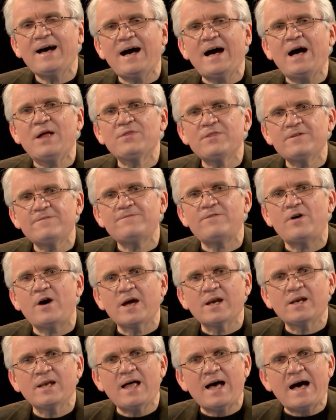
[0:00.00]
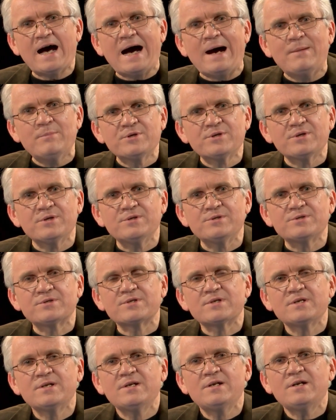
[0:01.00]
aren't the final
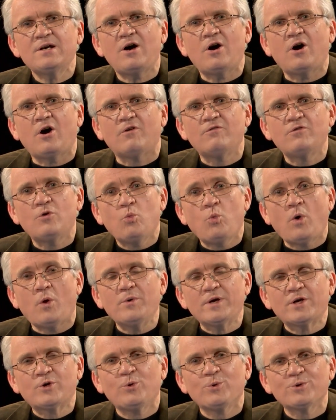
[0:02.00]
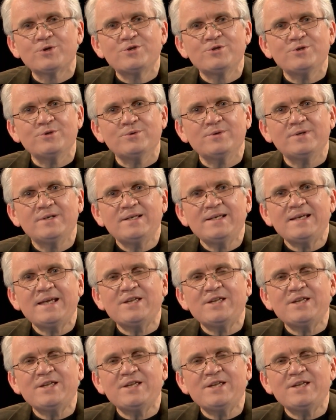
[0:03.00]
arbiters of what we're called to do.